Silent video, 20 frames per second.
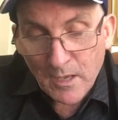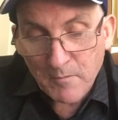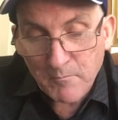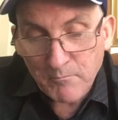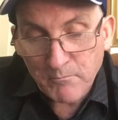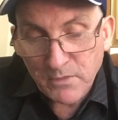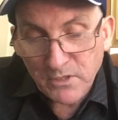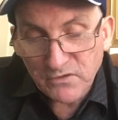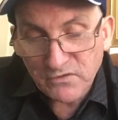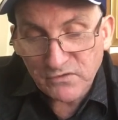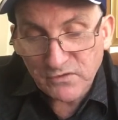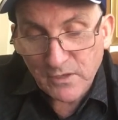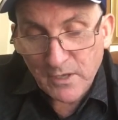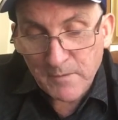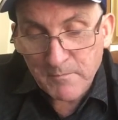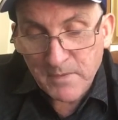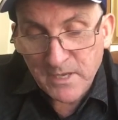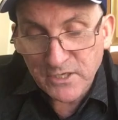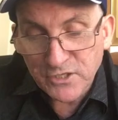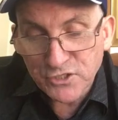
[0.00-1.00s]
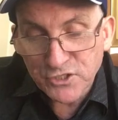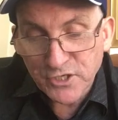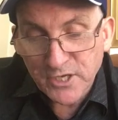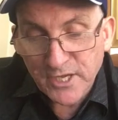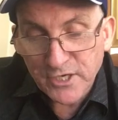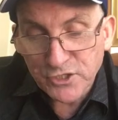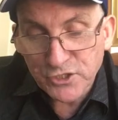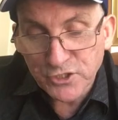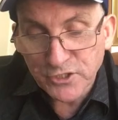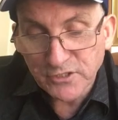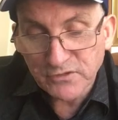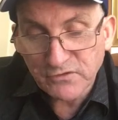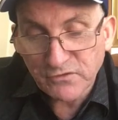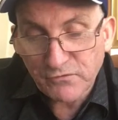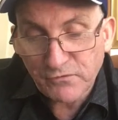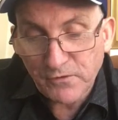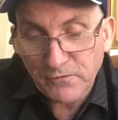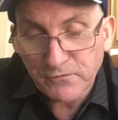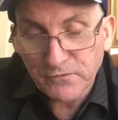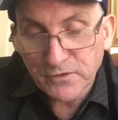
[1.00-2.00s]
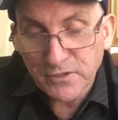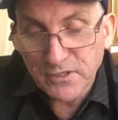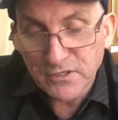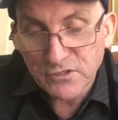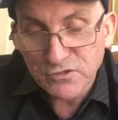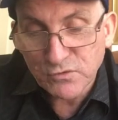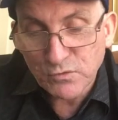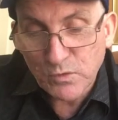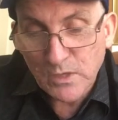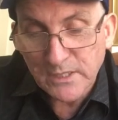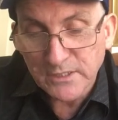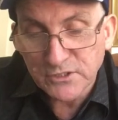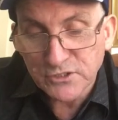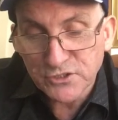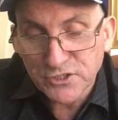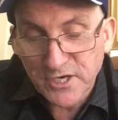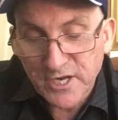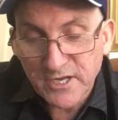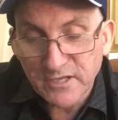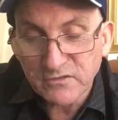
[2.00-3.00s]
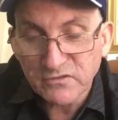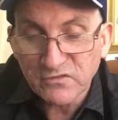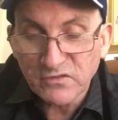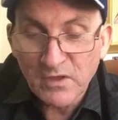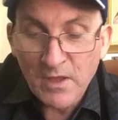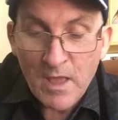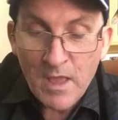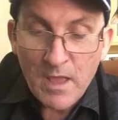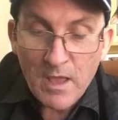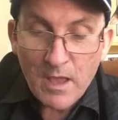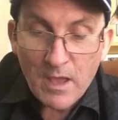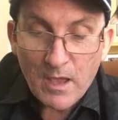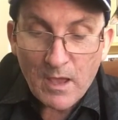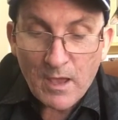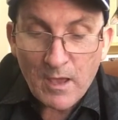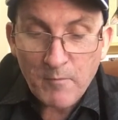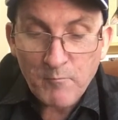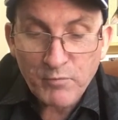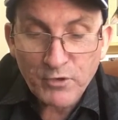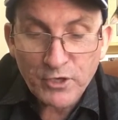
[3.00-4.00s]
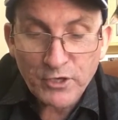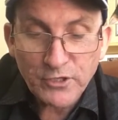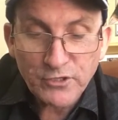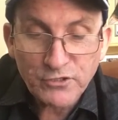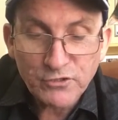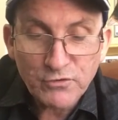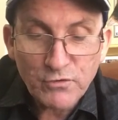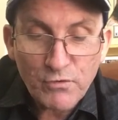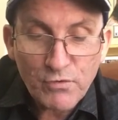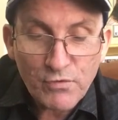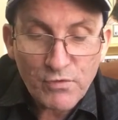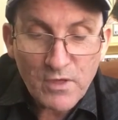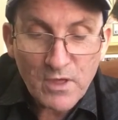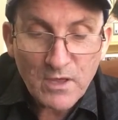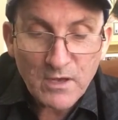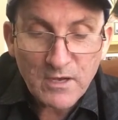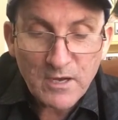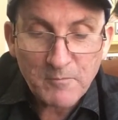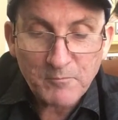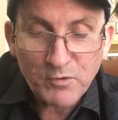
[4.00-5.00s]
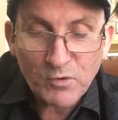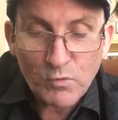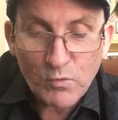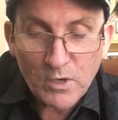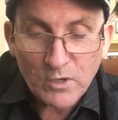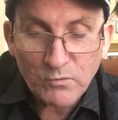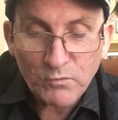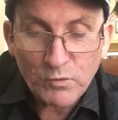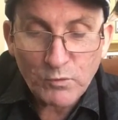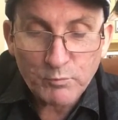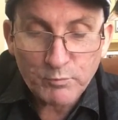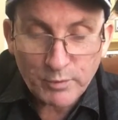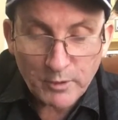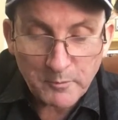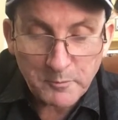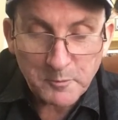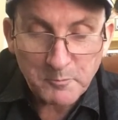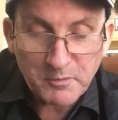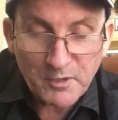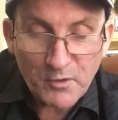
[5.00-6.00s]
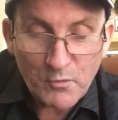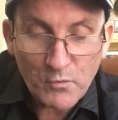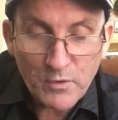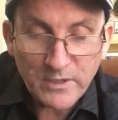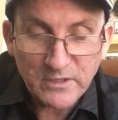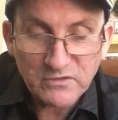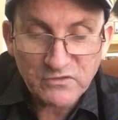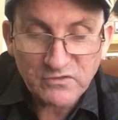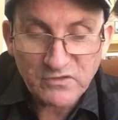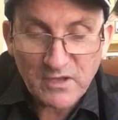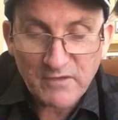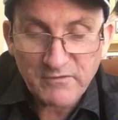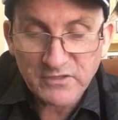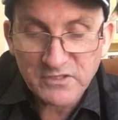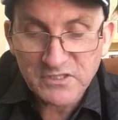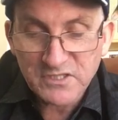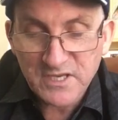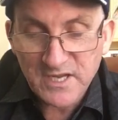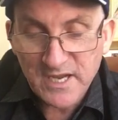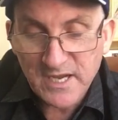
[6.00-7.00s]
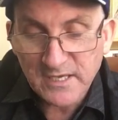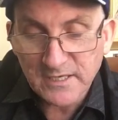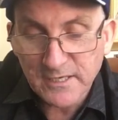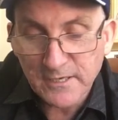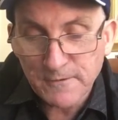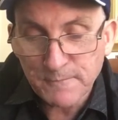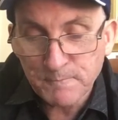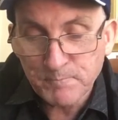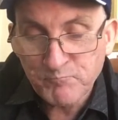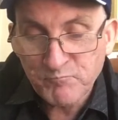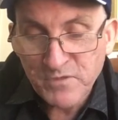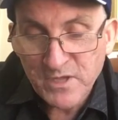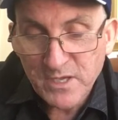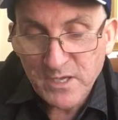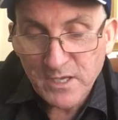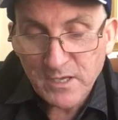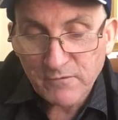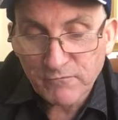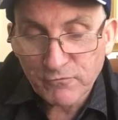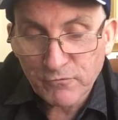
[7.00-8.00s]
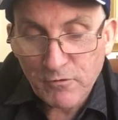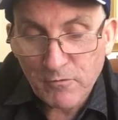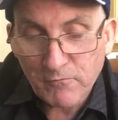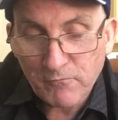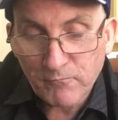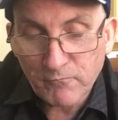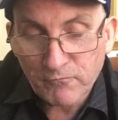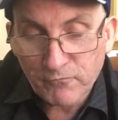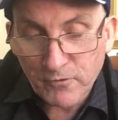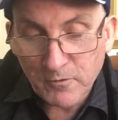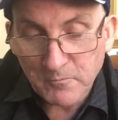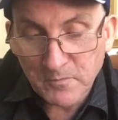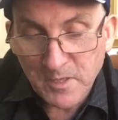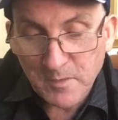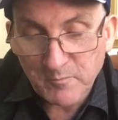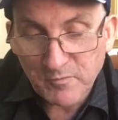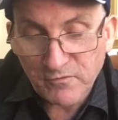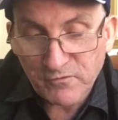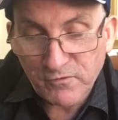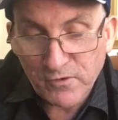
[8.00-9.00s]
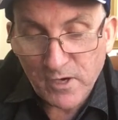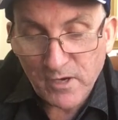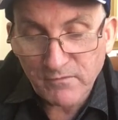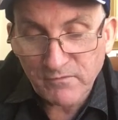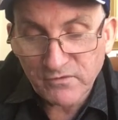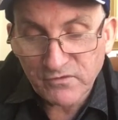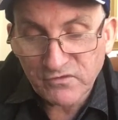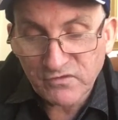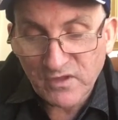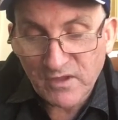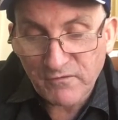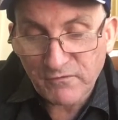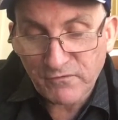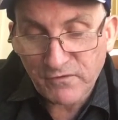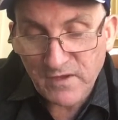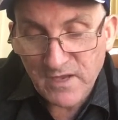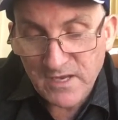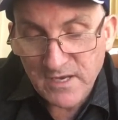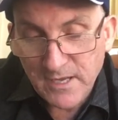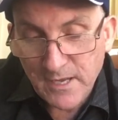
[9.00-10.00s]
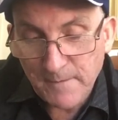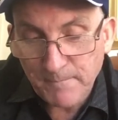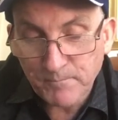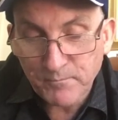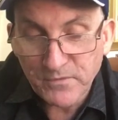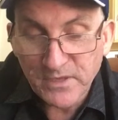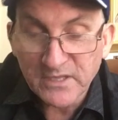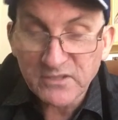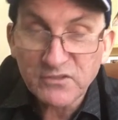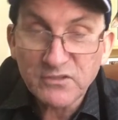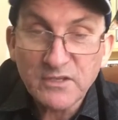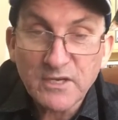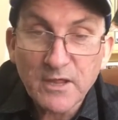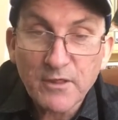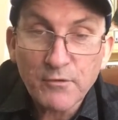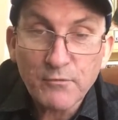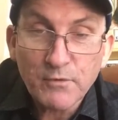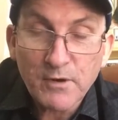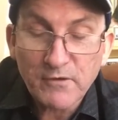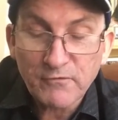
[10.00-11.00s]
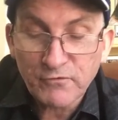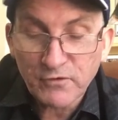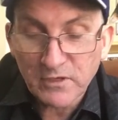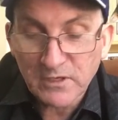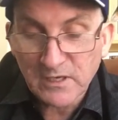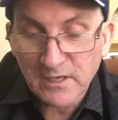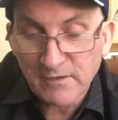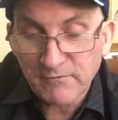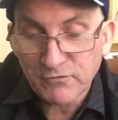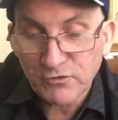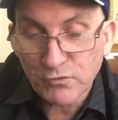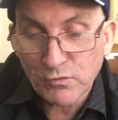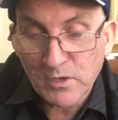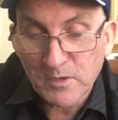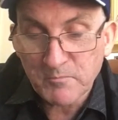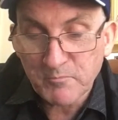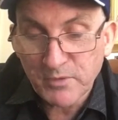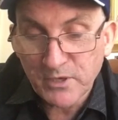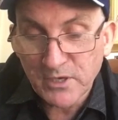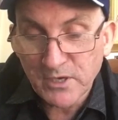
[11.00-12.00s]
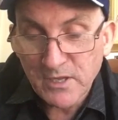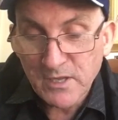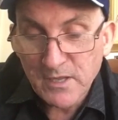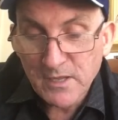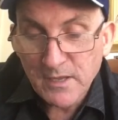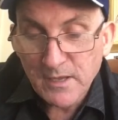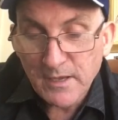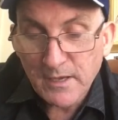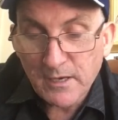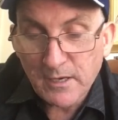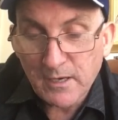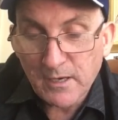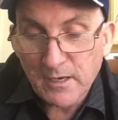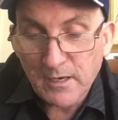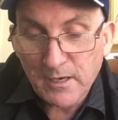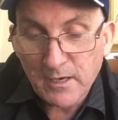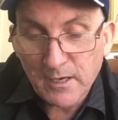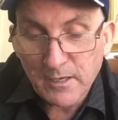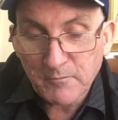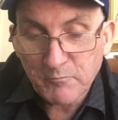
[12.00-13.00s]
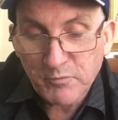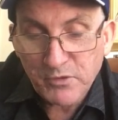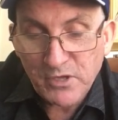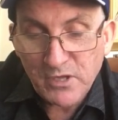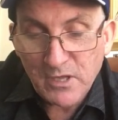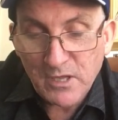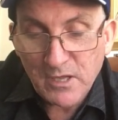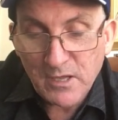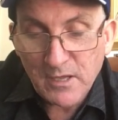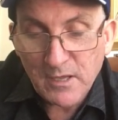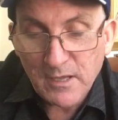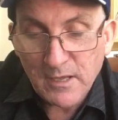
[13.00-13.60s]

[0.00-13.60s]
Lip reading: Miss Imagination. It's a 15 to 1 chance, but I do think number 1 will probably win, Savatiano. From number 5, Zafina. That's another roughie at 11 to 1, but I'd be